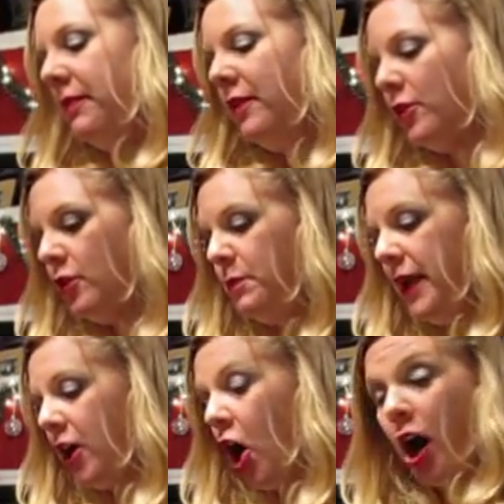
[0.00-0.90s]
could be
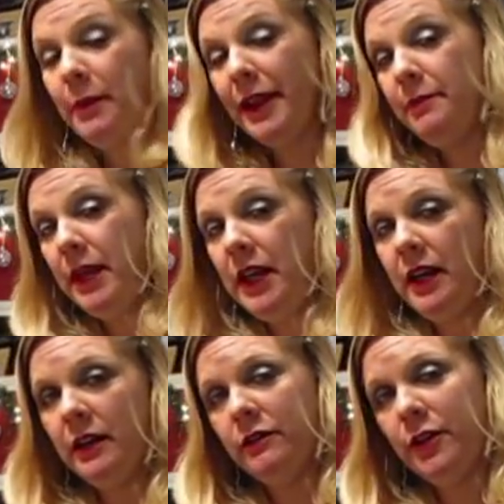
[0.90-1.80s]
a karmic
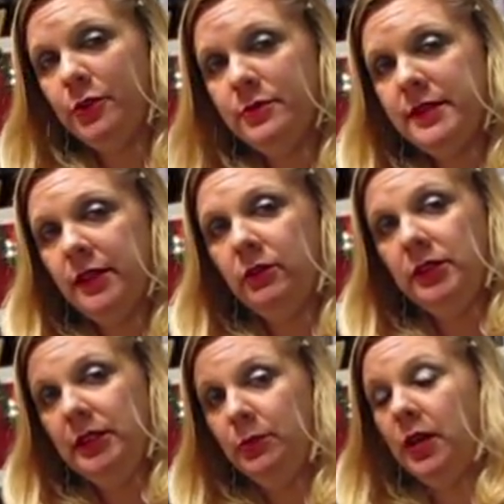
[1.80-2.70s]
meeting for you single
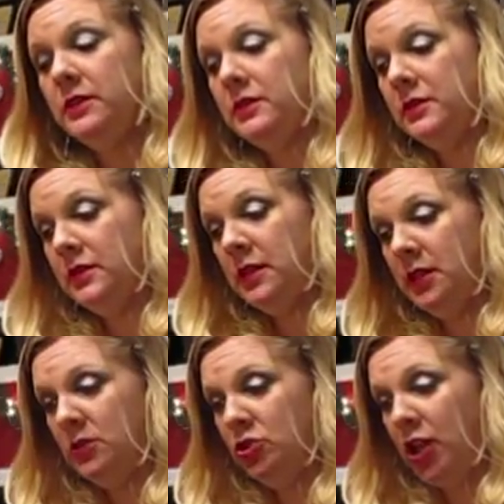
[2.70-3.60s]
Libras
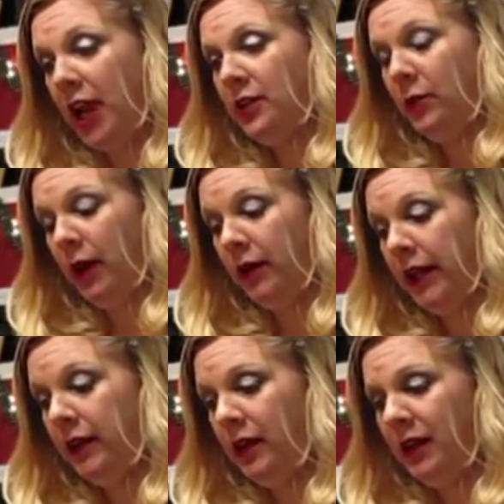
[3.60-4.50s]
in
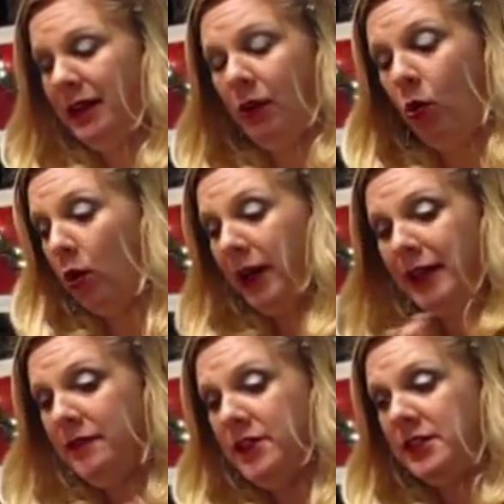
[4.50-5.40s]
January, or
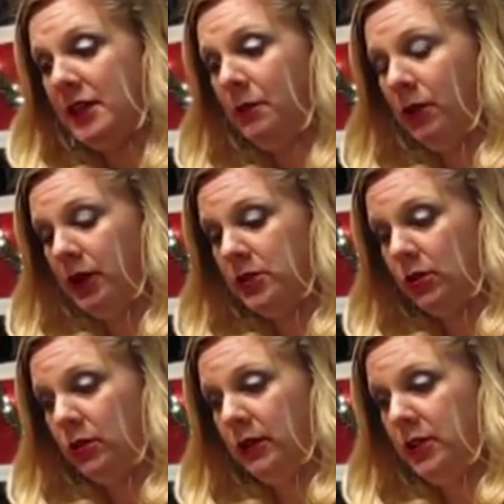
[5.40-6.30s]
end of December into
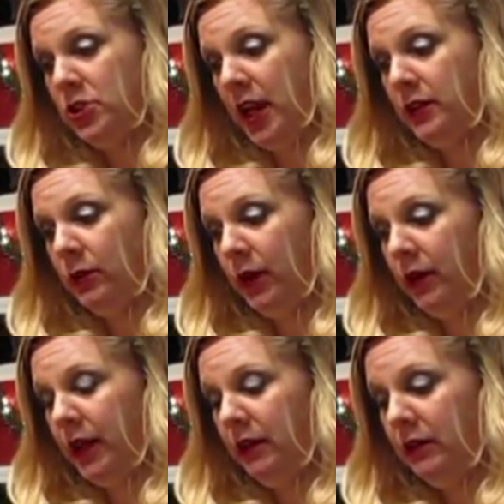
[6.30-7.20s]
early January.